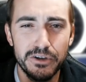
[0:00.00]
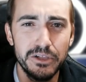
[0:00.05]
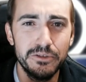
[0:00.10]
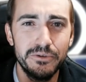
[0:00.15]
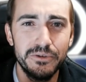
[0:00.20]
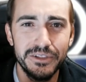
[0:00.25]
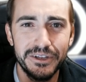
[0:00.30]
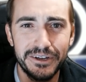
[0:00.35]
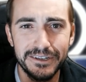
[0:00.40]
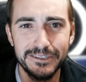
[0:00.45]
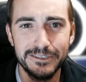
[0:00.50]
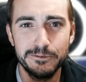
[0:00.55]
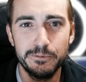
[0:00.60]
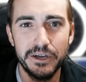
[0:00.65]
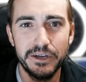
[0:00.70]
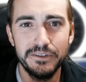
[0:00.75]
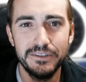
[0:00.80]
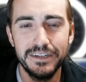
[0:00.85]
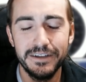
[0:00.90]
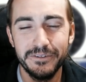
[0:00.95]
along as
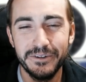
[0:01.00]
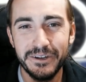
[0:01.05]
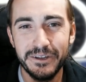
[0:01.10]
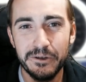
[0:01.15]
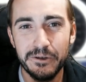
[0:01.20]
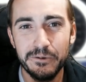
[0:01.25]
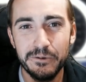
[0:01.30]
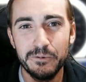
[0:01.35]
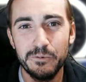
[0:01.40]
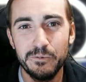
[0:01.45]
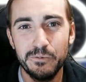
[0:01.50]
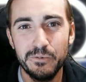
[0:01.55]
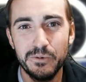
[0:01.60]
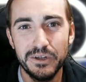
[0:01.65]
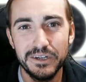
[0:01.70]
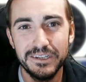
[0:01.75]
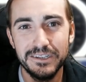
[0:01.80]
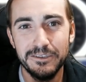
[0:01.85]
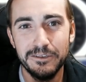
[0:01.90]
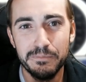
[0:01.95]
well. You never know
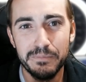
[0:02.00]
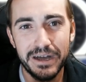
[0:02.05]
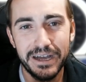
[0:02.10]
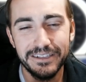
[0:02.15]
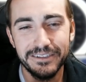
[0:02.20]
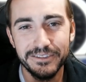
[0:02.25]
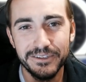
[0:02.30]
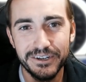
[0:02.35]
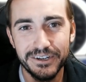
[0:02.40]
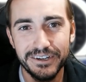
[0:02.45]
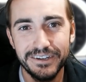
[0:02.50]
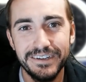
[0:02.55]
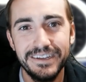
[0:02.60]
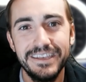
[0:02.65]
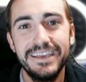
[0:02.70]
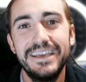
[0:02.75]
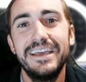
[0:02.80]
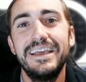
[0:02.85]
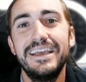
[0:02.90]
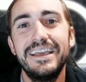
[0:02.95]
what you might learn.
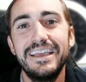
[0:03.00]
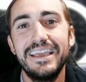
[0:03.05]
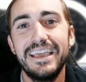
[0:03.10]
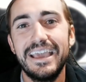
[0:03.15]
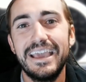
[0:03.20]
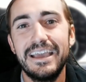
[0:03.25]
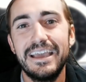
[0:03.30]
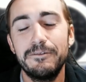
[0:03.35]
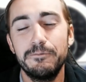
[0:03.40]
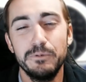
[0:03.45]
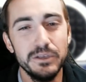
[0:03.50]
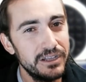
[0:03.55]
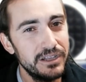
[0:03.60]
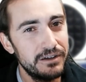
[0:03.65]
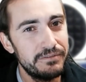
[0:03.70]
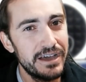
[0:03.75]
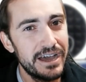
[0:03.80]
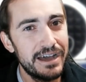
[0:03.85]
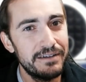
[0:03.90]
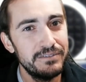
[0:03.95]
And we love
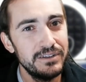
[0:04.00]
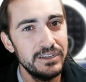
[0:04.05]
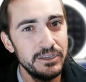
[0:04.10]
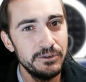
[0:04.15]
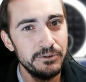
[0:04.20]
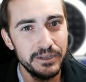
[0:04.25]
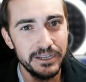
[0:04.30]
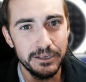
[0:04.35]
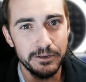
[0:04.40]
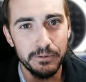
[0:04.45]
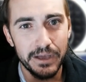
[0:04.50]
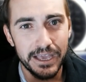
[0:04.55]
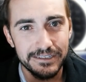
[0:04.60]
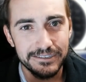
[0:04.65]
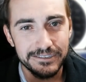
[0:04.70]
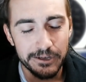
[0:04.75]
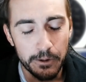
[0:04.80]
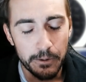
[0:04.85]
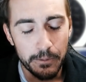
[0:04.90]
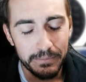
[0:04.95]
having you anyway.
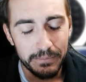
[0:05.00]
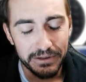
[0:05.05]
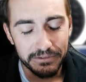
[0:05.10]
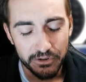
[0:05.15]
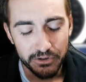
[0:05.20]
So, but for our